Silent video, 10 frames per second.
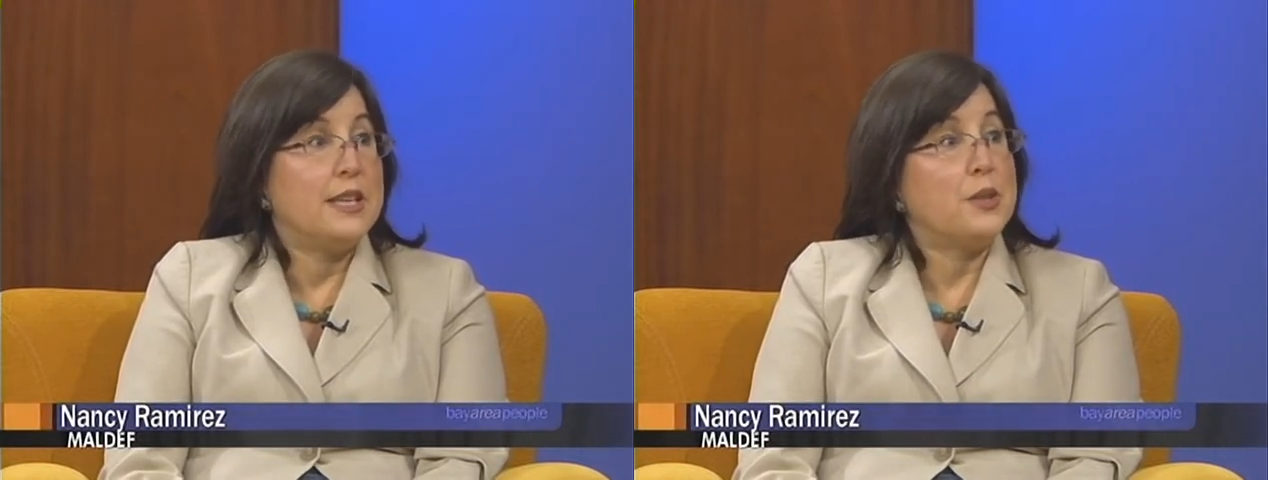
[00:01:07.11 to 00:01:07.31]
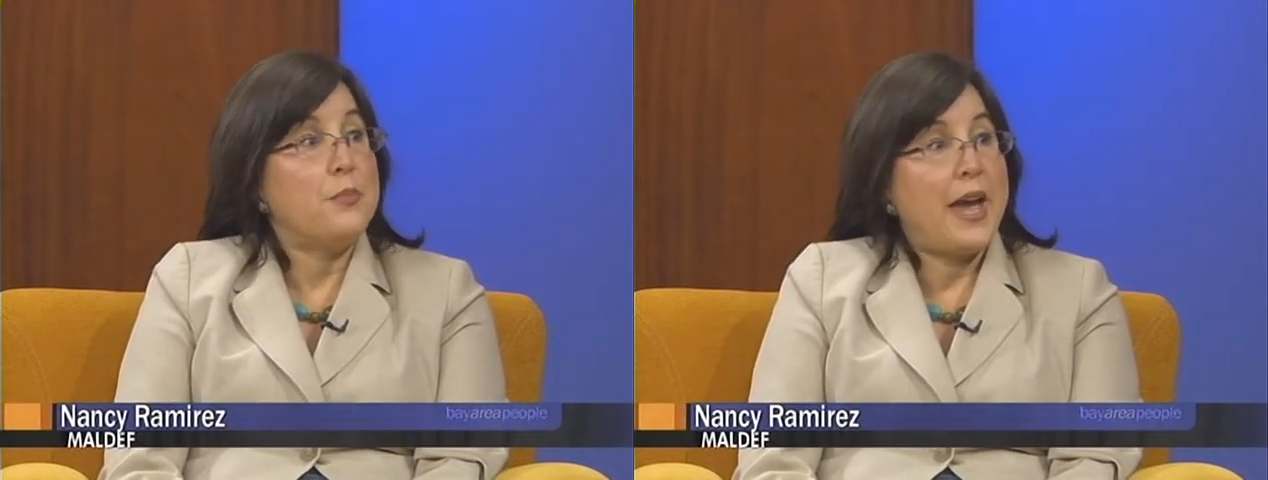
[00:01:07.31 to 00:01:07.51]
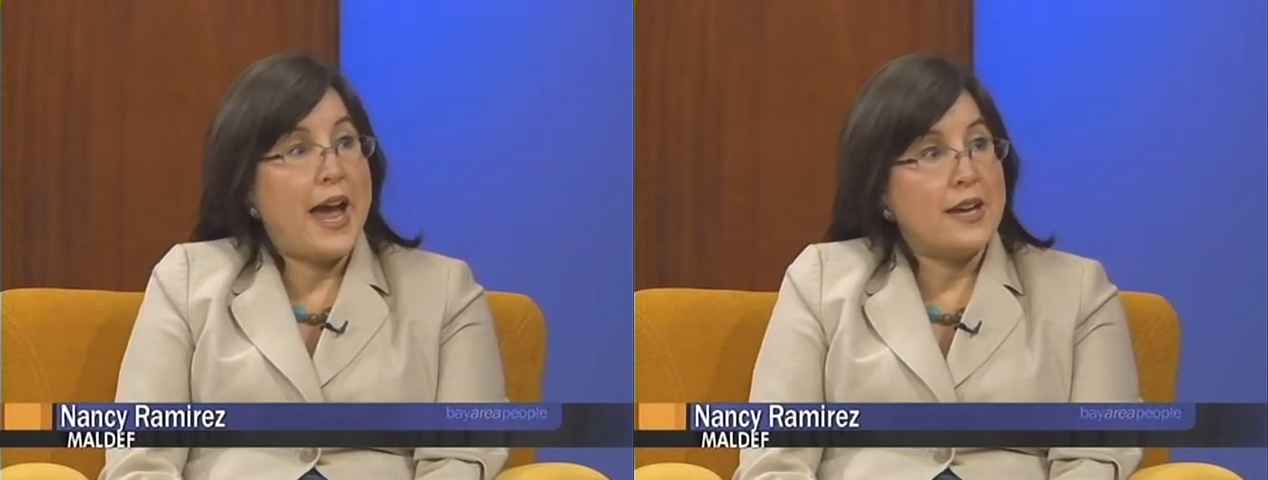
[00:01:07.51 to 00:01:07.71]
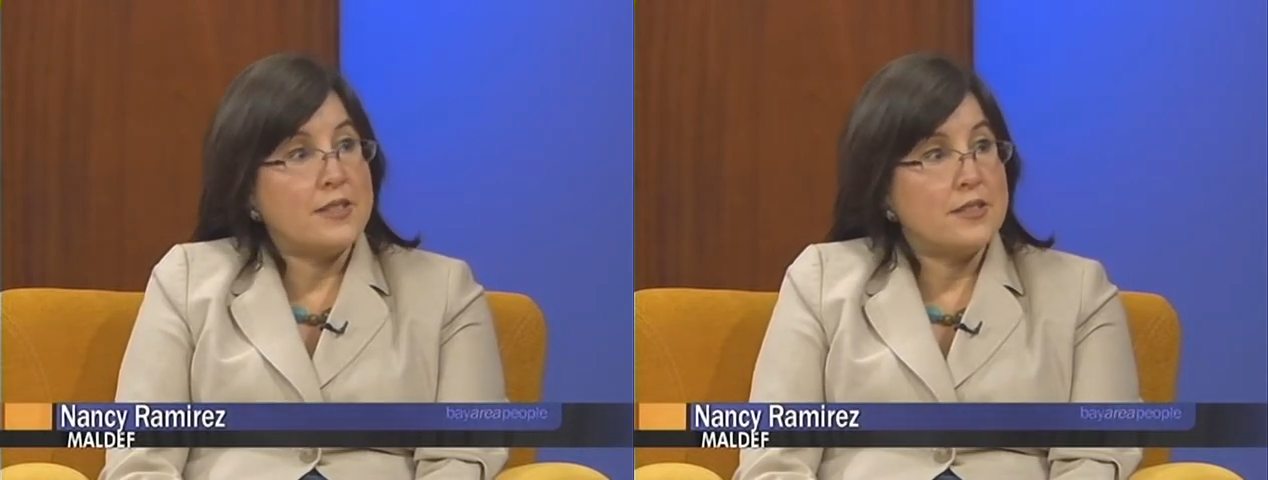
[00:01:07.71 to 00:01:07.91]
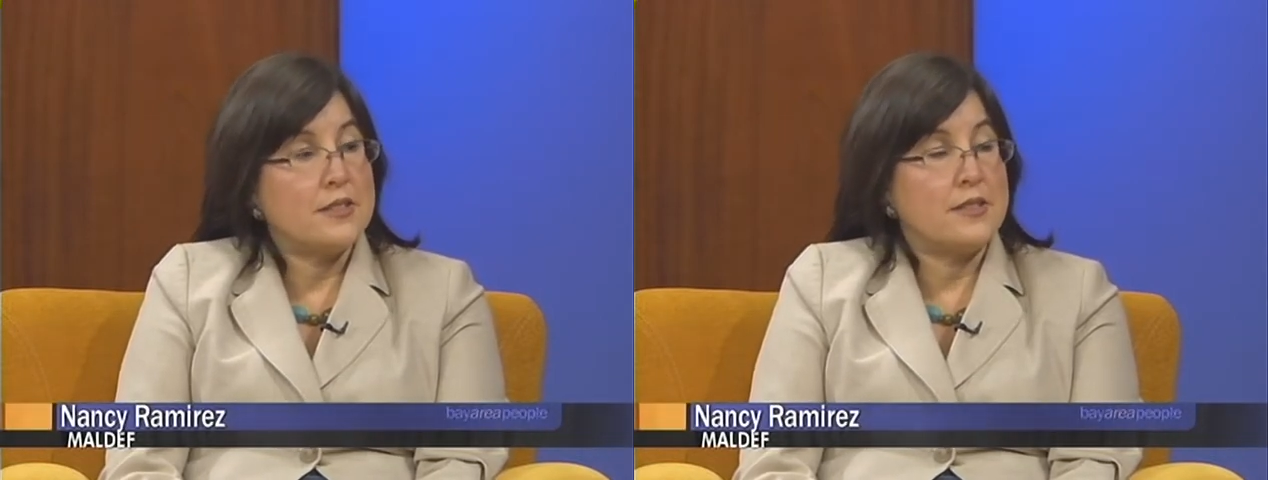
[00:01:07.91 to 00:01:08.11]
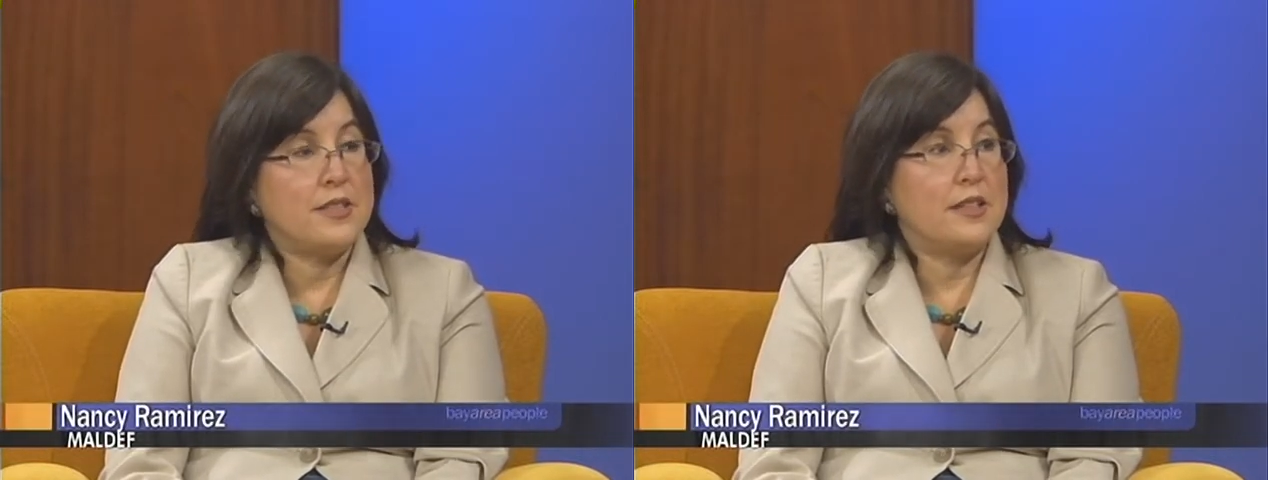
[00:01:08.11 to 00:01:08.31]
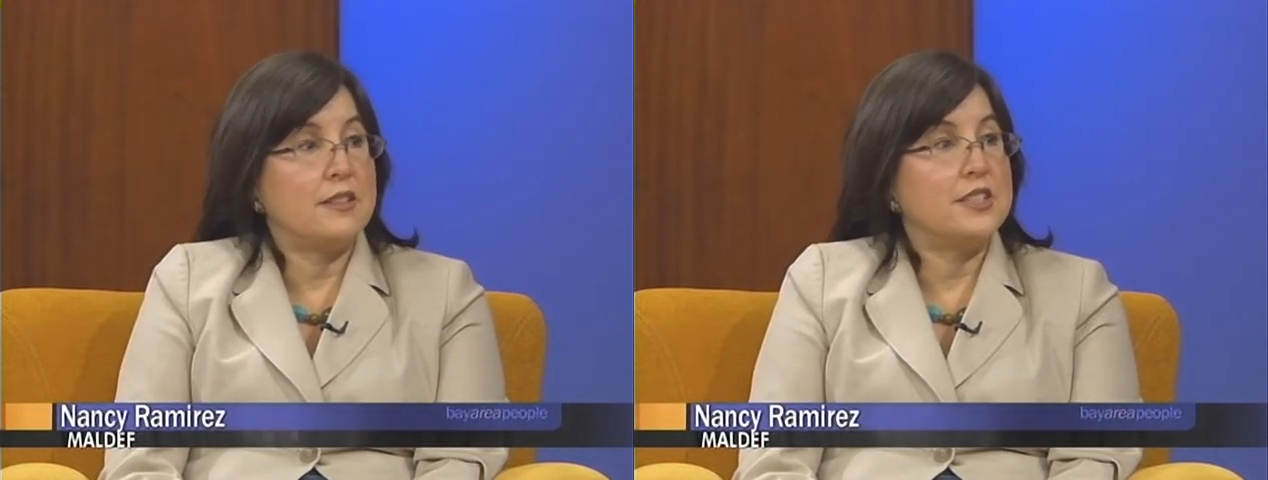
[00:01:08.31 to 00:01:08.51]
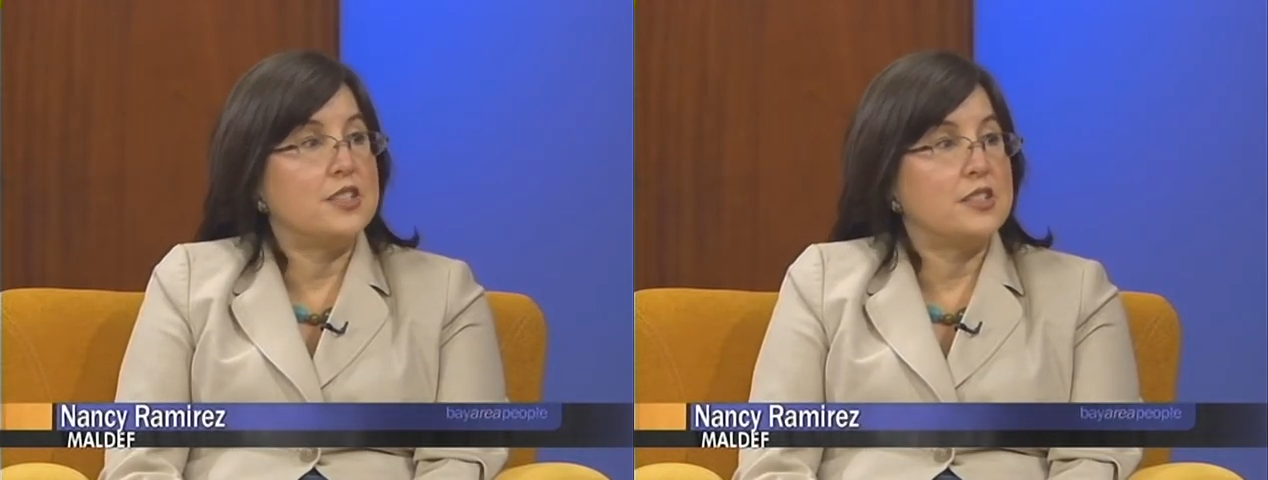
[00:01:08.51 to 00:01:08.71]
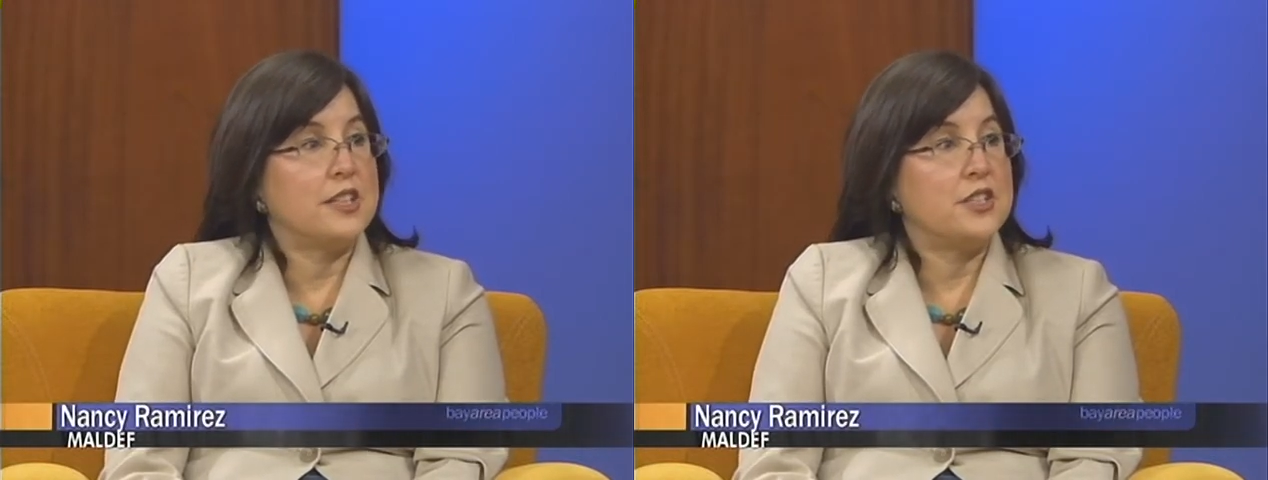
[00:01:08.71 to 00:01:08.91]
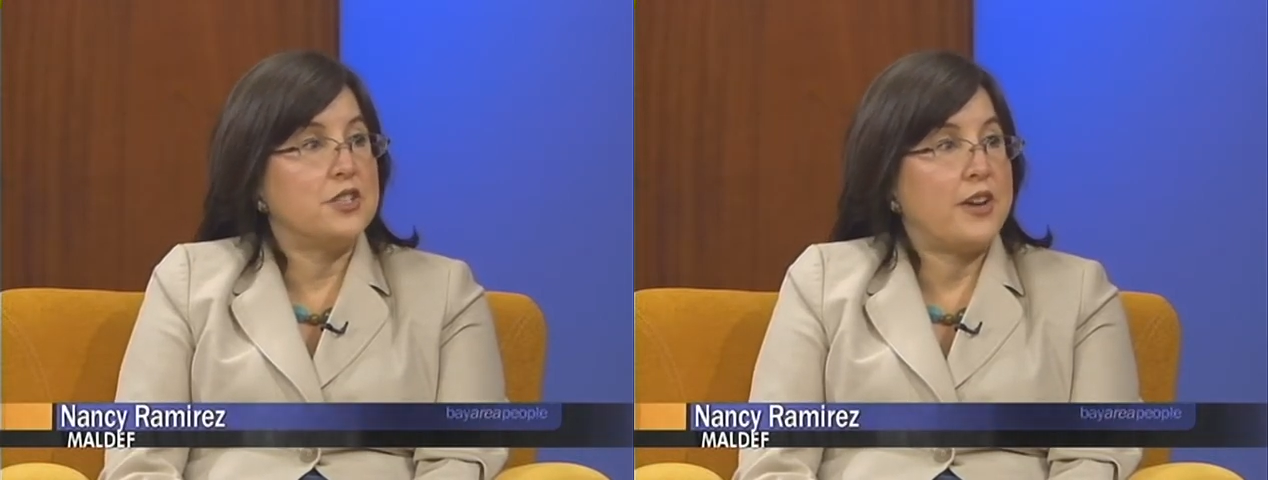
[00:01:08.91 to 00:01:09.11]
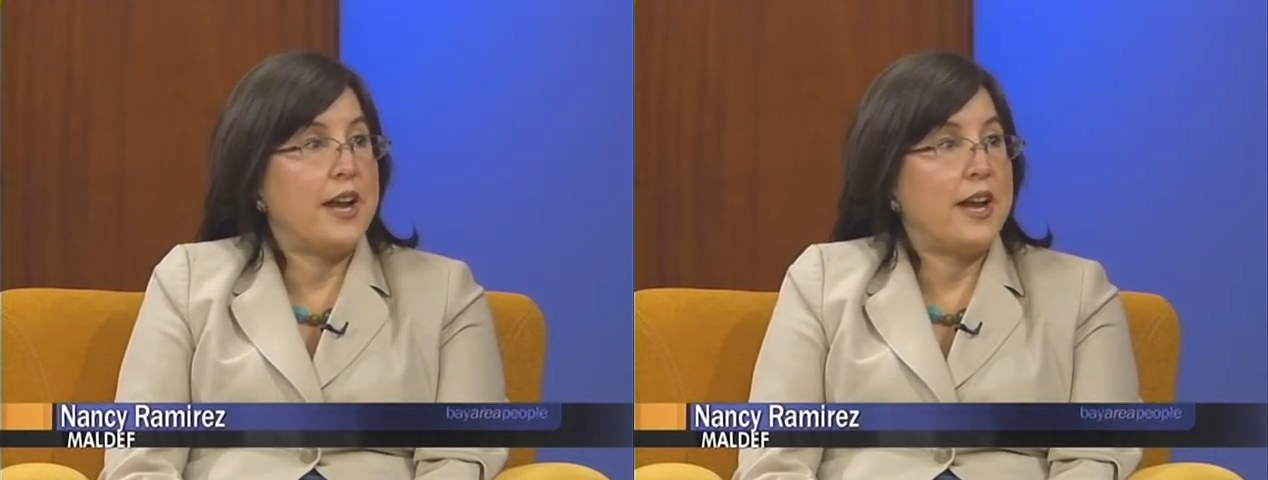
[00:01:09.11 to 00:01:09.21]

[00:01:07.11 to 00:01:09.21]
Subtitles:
In the past, the state legislature